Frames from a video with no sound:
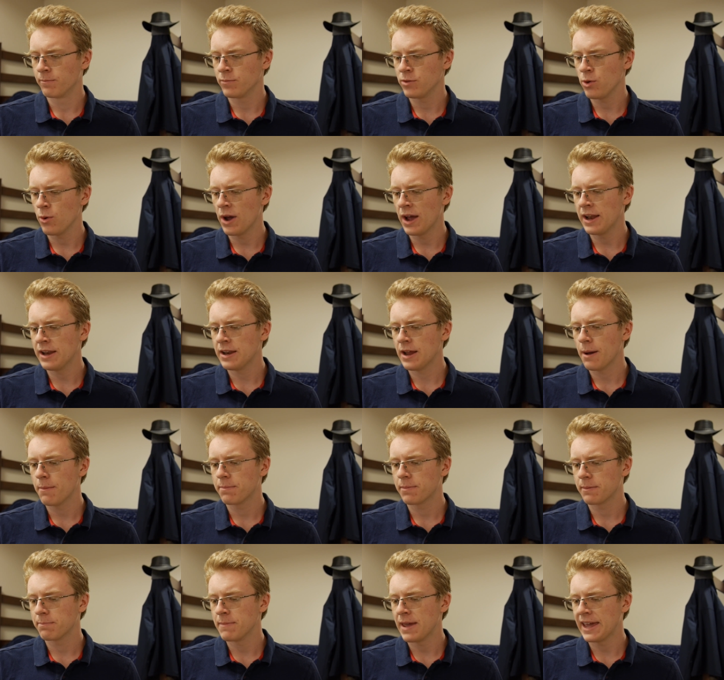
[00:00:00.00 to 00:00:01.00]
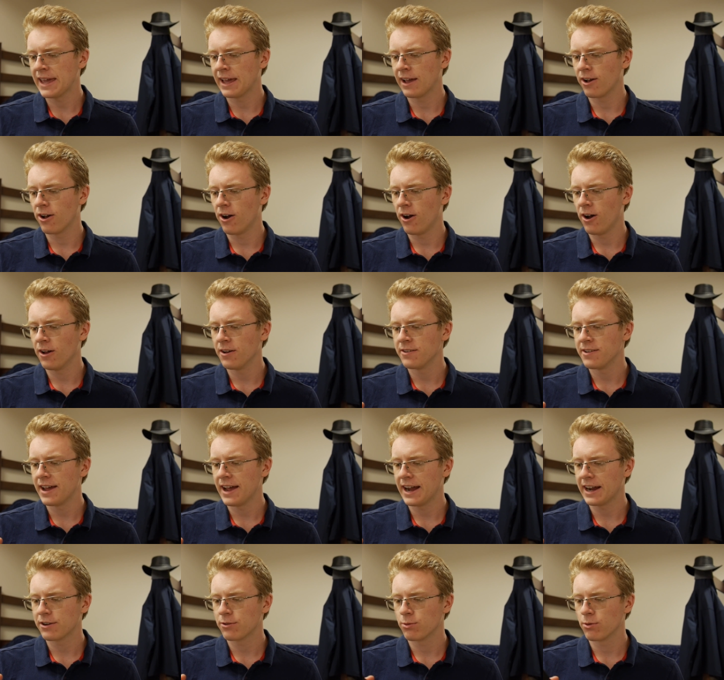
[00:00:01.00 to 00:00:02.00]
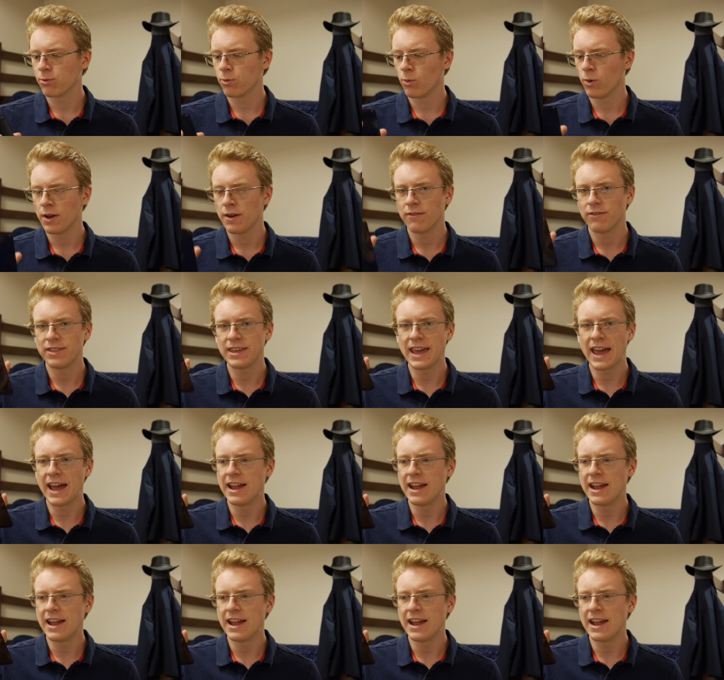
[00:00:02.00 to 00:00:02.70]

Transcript: you end up making contact with one of the